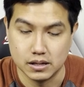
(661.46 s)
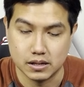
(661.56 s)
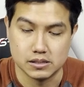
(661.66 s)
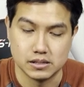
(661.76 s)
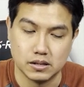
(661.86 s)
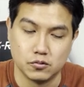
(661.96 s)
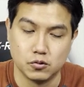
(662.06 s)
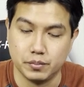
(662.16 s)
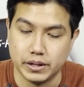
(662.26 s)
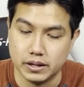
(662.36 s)
like I said, will
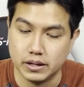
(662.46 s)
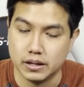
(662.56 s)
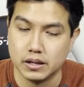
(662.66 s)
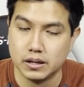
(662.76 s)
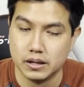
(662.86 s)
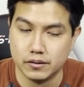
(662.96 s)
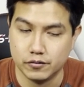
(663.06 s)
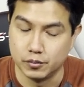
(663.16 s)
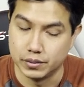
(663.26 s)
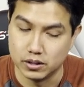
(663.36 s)
be
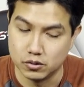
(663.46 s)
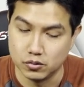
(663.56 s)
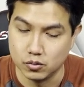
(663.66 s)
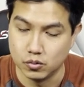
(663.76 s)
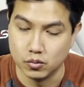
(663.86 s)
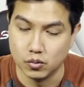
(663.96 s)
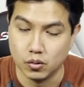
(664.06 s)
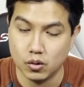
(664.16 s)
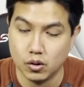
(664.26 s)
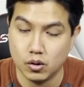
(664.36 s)
for me to do
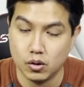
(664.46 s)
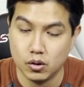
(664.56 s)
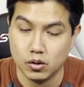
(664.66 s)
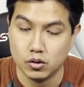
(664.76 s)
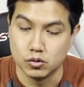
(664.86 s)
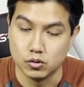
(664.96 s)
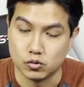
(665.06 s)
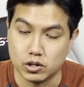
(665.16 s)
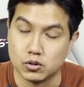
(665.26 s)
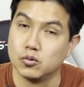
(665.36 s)
to
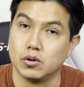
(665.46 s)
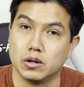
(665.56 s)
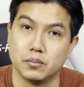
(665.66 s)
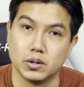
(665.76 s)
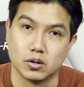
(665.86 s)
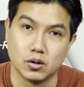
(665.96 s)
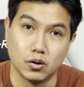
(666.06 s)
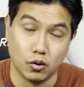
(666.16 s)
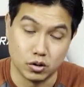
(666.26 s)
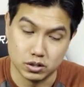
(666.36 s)
try to input
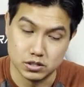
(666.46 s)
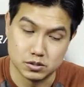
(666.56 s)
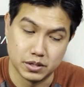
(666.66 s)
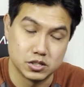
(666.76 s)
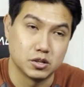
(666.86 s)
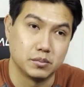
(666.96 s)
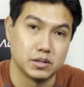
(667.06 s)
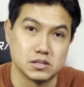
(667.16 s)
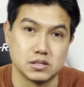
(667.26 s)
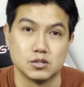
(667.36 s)
all these
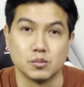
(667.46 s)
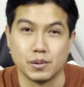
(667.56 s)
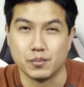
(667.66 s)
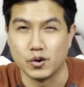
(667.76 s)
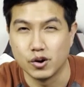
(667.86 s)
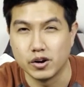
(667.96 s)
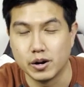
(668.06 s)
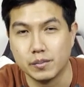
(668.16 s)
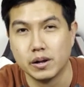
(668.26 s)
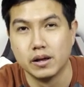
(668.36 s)
measurements into my
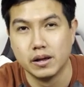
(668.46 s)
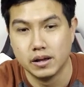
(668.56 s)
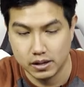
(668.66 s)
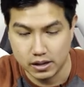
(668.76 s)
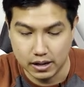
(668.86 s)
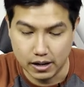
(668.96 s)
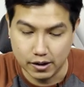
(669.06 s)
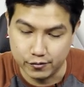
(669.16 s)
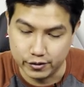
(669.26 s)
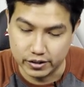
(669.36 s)
program, uh,
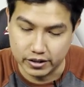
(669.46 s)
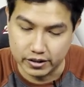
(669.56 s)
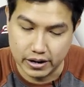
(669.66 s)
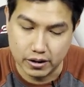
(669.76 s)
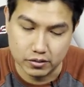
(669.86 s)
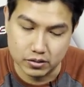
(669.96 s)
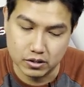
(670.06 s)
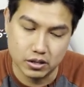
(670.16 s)
figure out